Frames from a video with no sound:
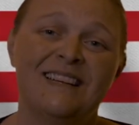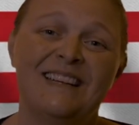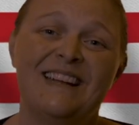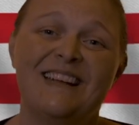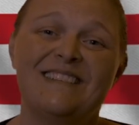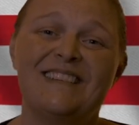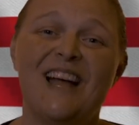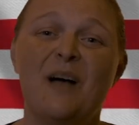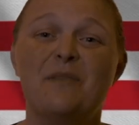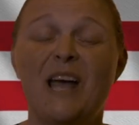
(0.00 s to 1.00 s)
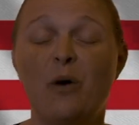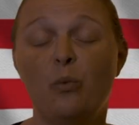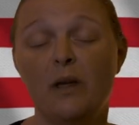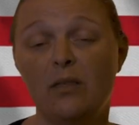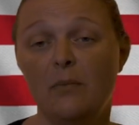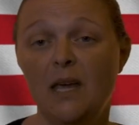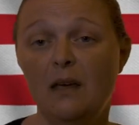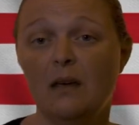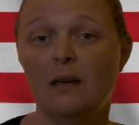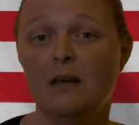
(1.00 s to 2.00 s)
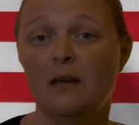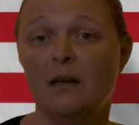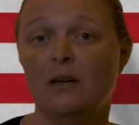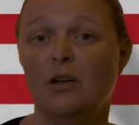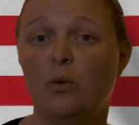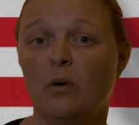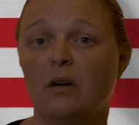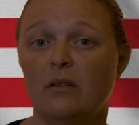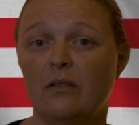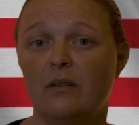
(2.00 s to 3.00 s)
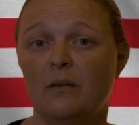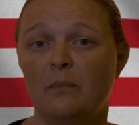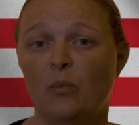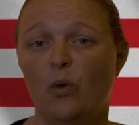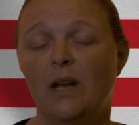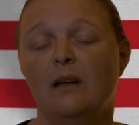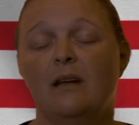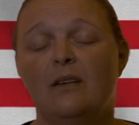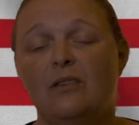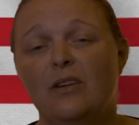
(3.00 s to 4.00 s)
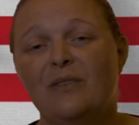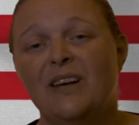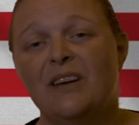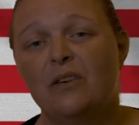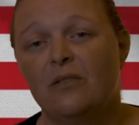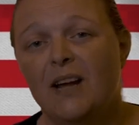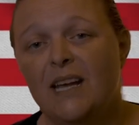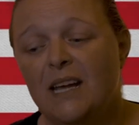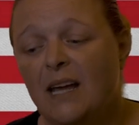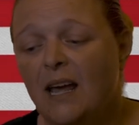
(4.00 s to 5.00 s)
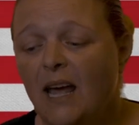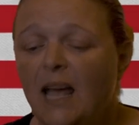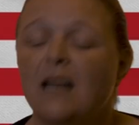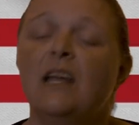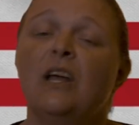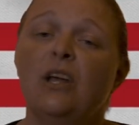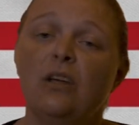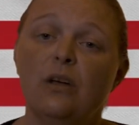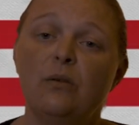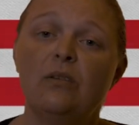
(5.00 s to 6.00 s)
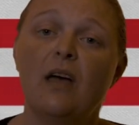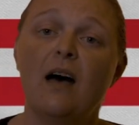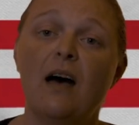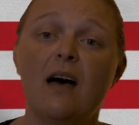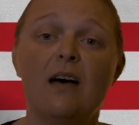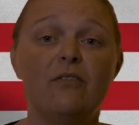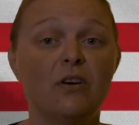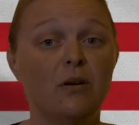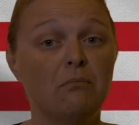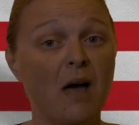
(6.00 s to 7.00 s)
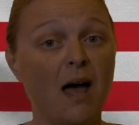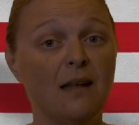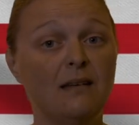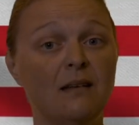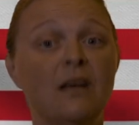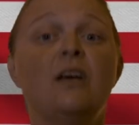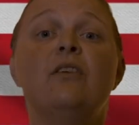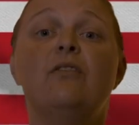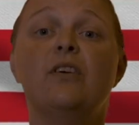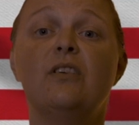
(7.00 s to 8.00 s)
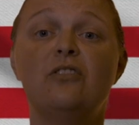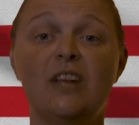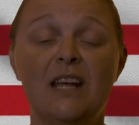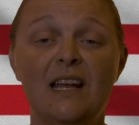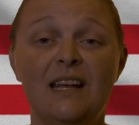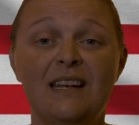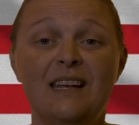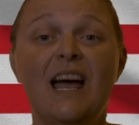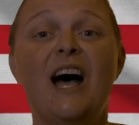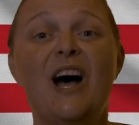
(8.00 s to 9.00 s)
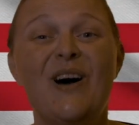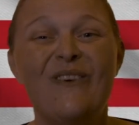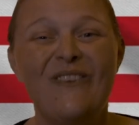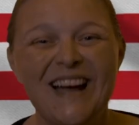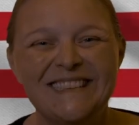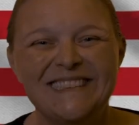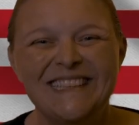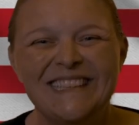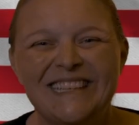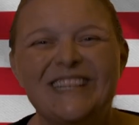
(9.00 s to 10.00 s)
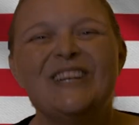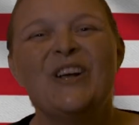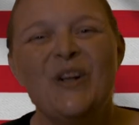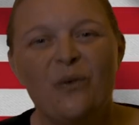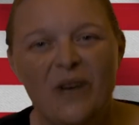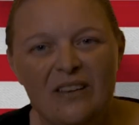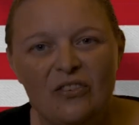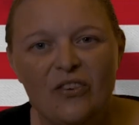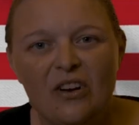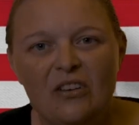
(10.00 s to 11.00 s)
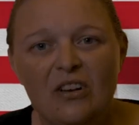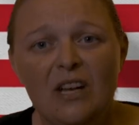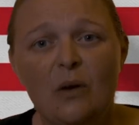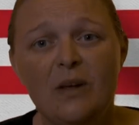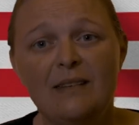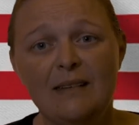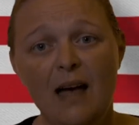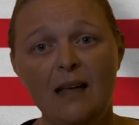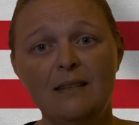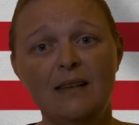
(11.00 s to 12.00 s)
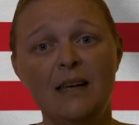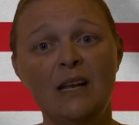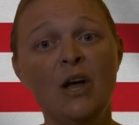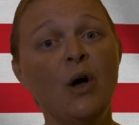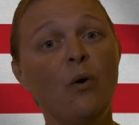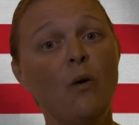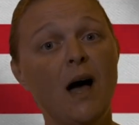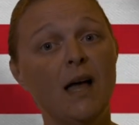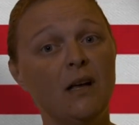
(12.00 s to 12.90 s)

Nice job. Now with me, no words. 1, 2, ready, and Utah, Vermont, Virginia, Washington, West Virginia, Wisconsin, Wyoming.